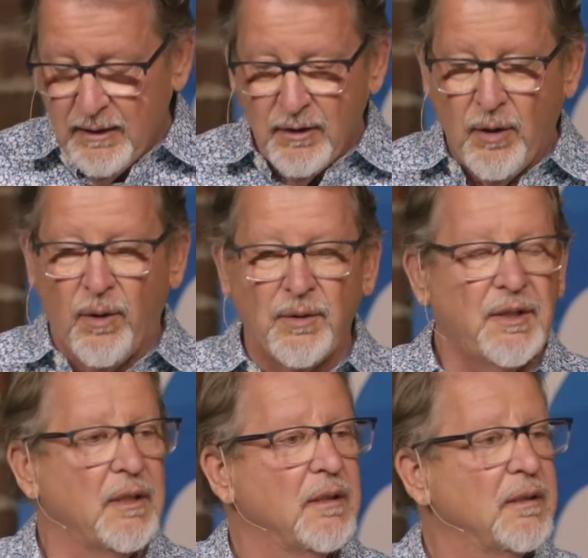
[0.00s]
called
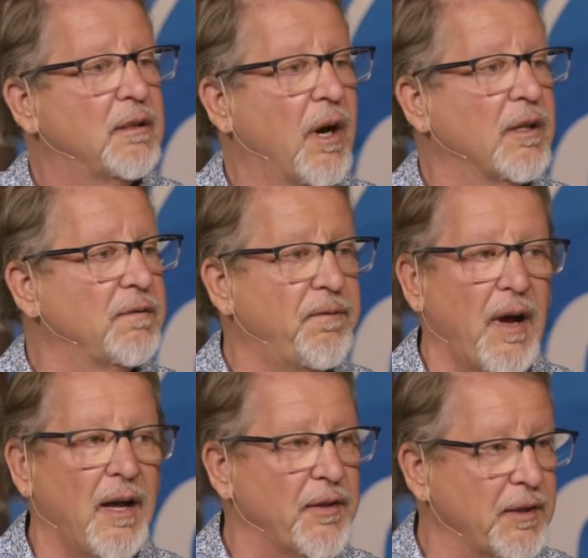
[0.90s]
God
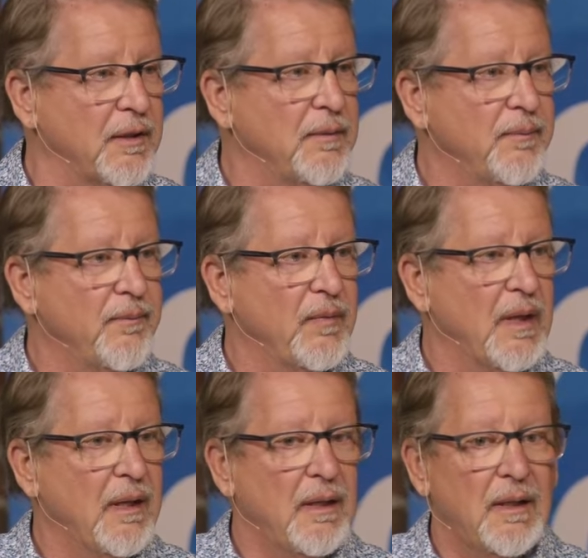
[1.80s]
Father.
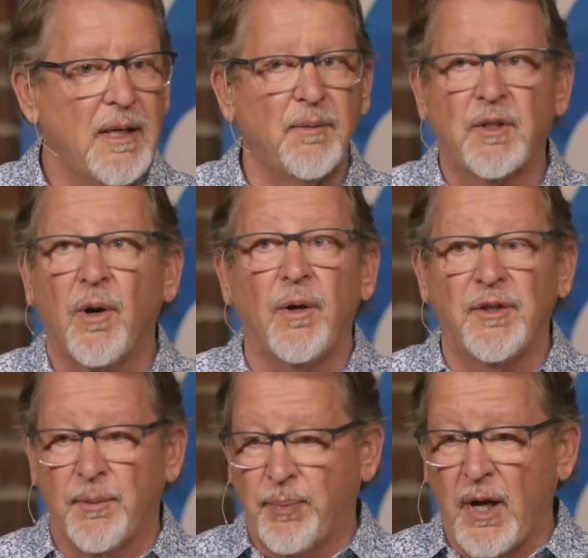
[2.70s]
He
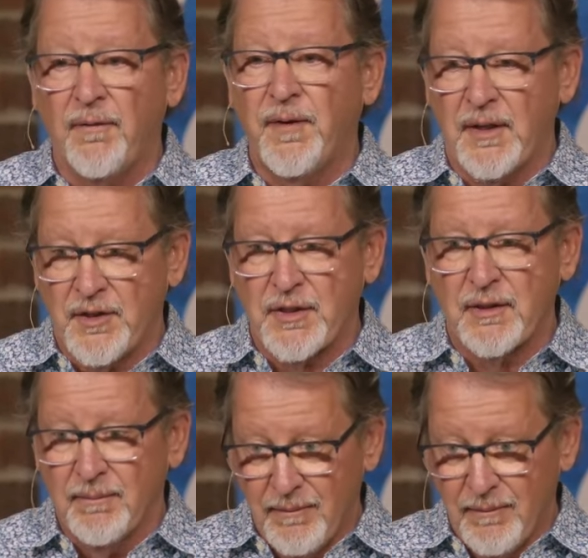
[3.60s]
called the prophets,